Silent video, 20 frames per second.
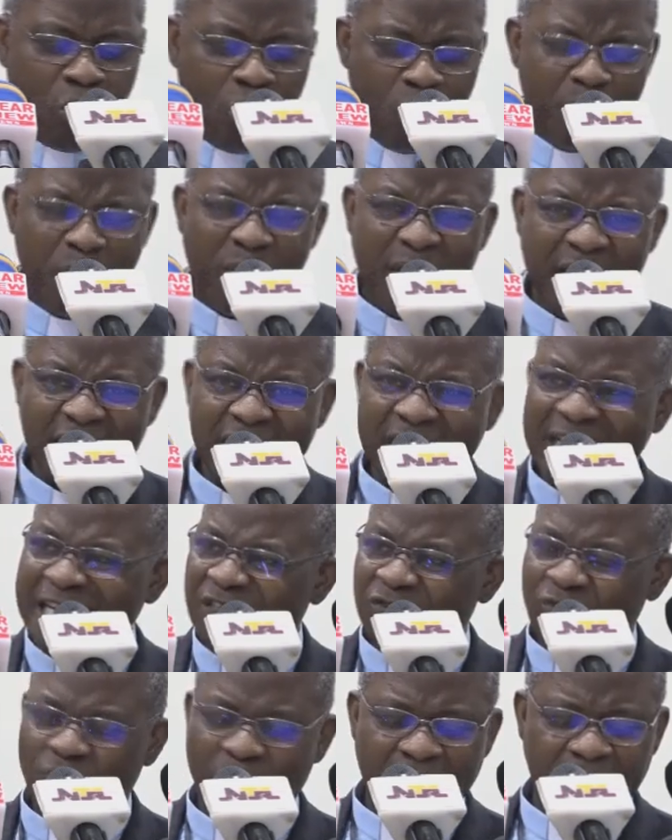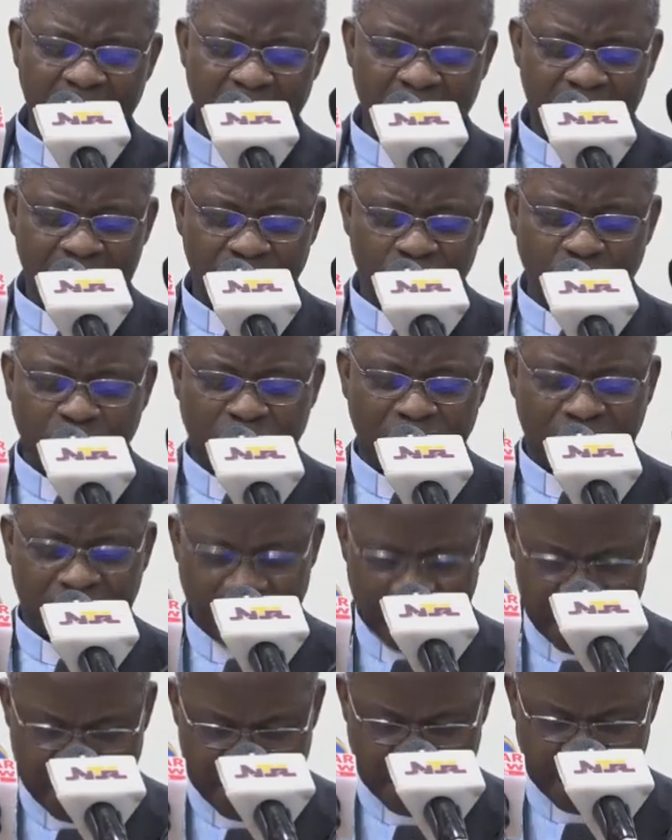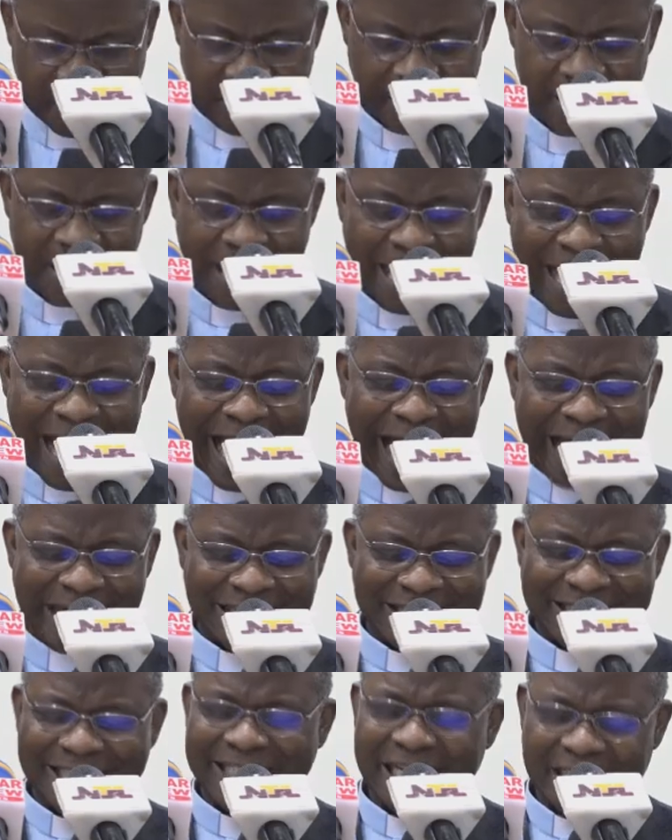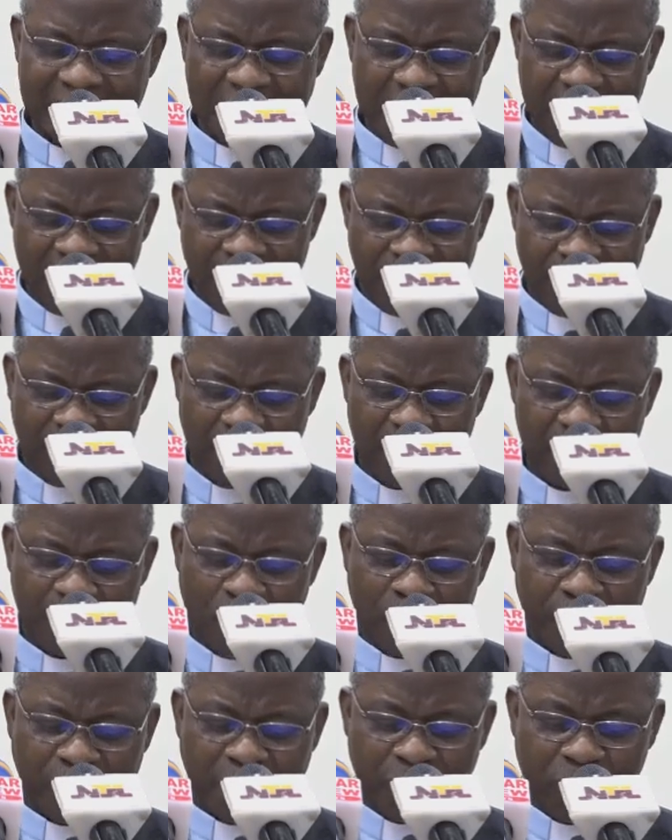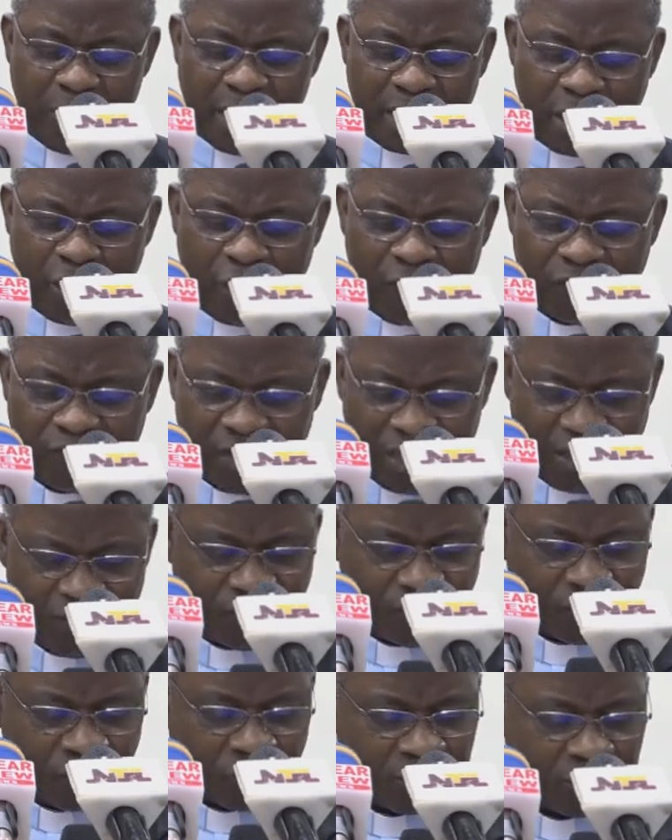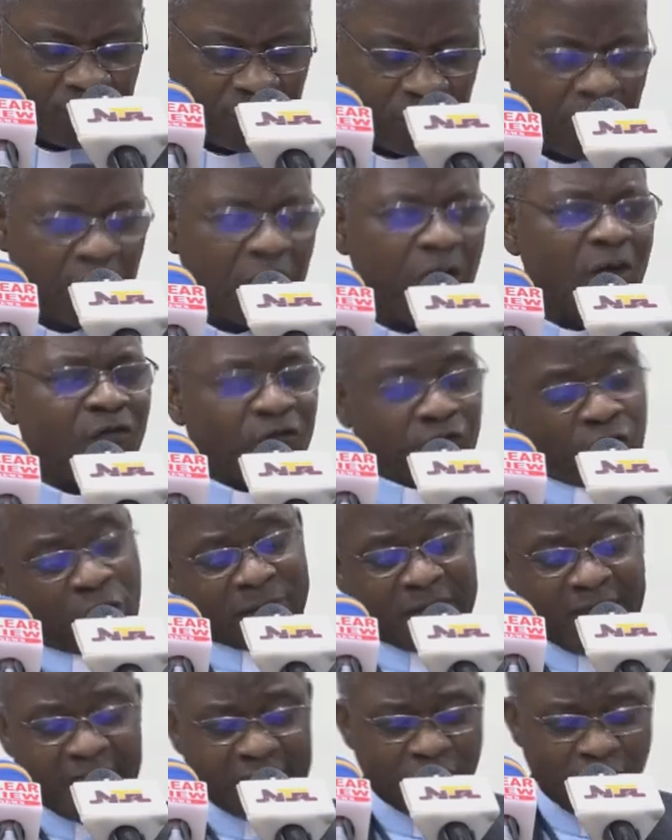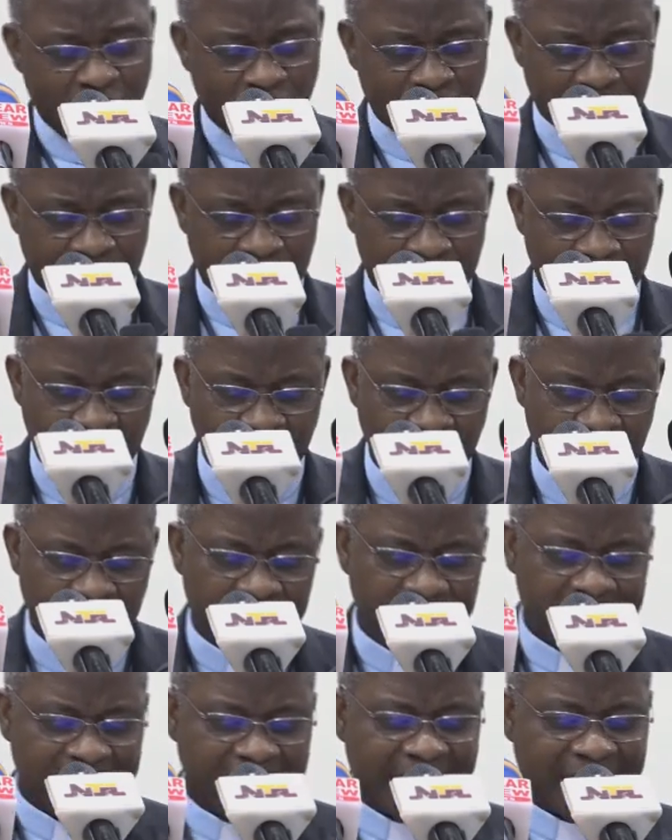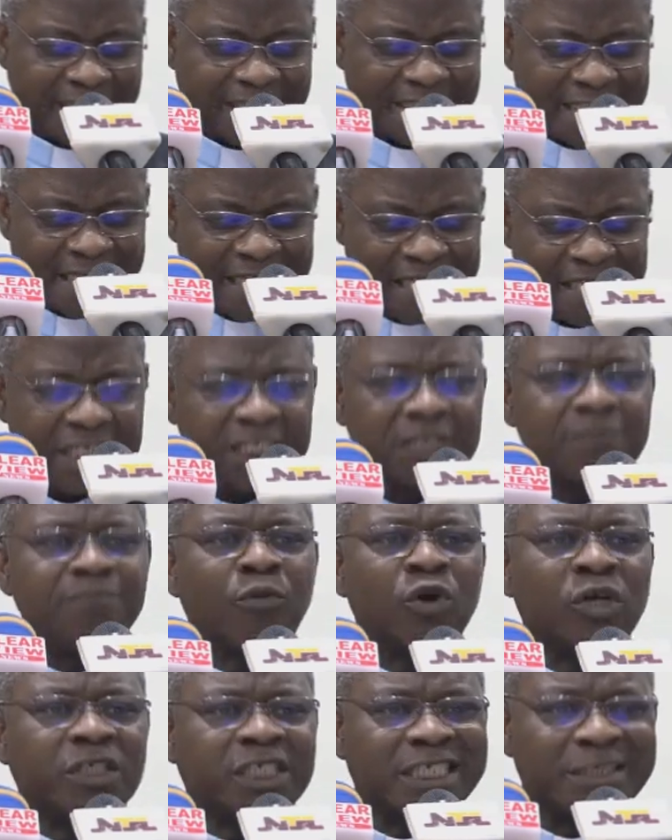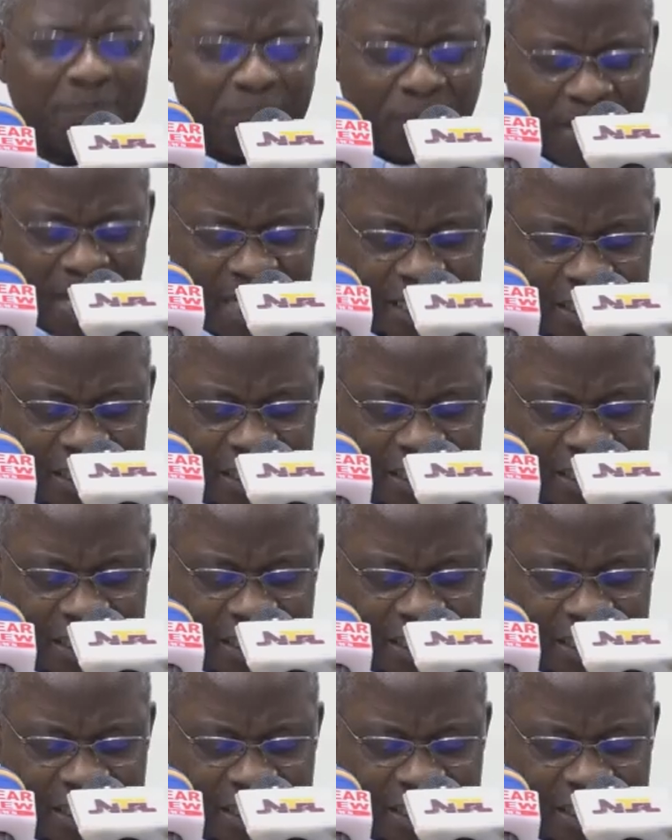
made Israel to sin and set Ephraim on the way of evil. From then on, their sins multiplied